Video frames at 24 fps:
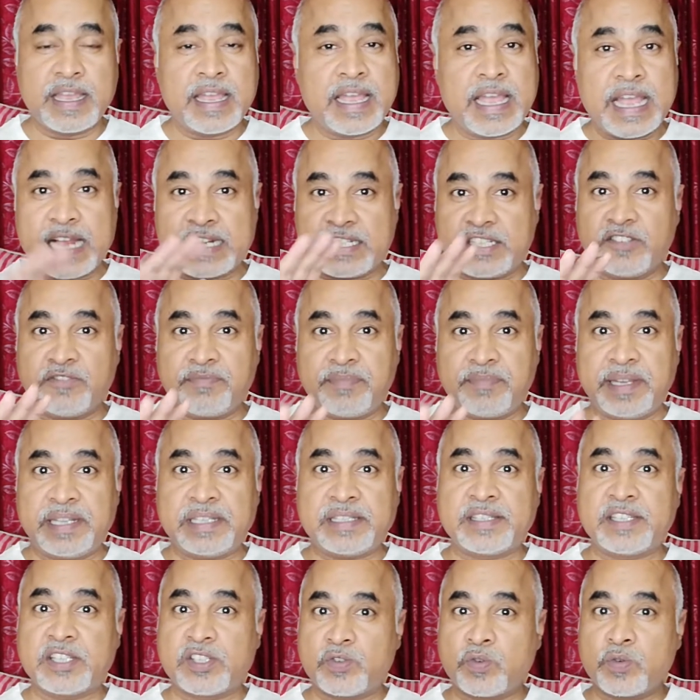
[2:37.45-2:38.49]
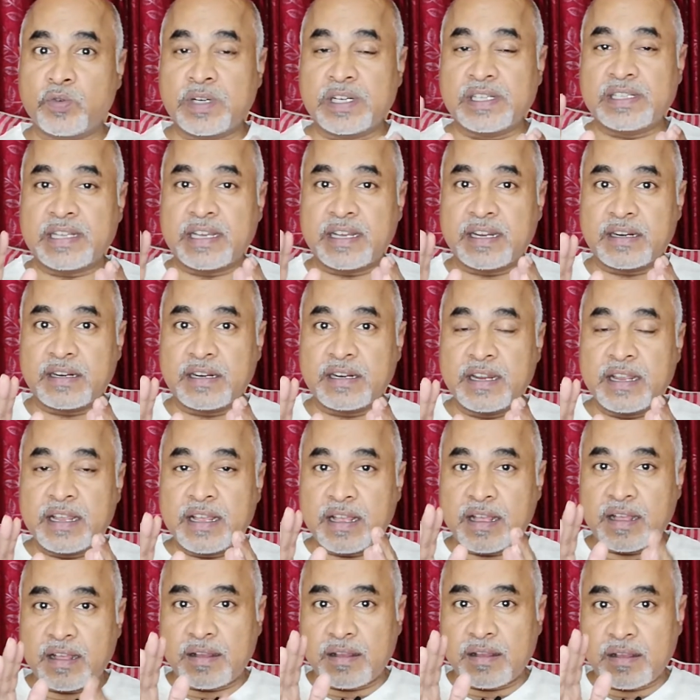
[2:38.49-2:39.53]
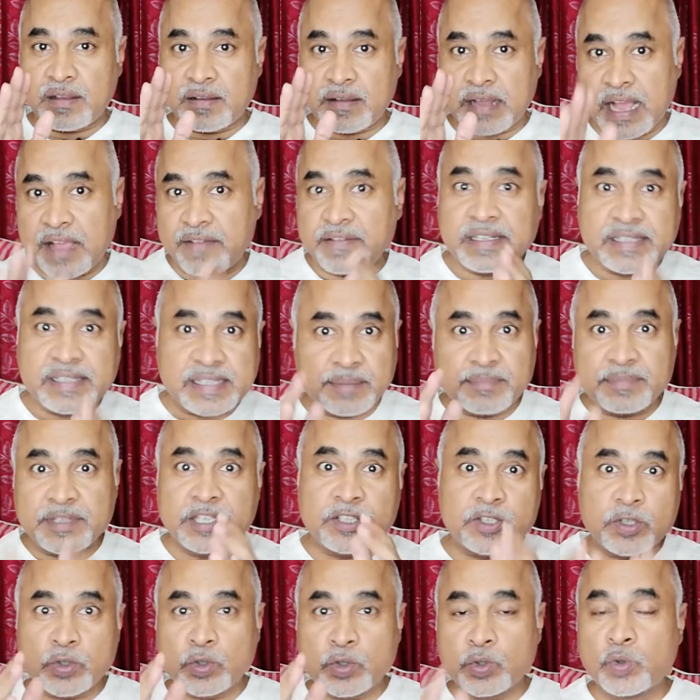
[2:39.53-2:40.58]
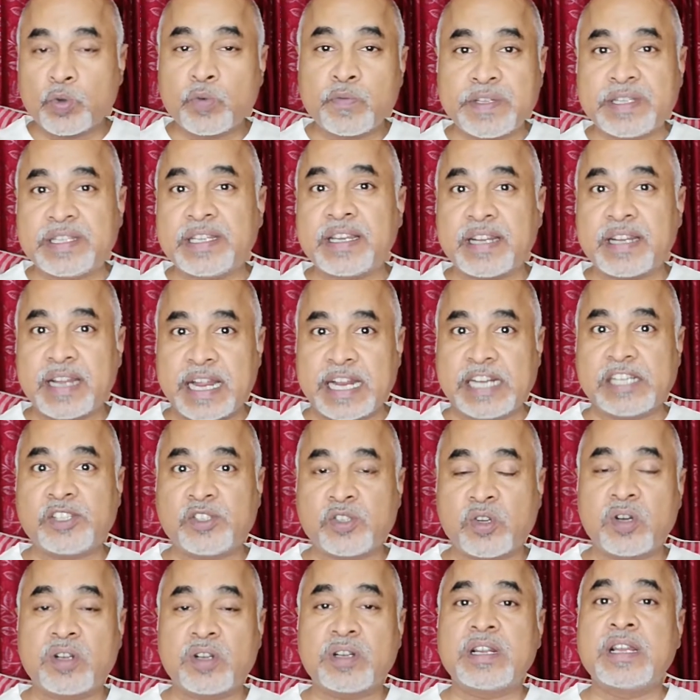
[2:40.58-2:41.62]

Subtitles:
Active means the students are having something to do with their hands-on.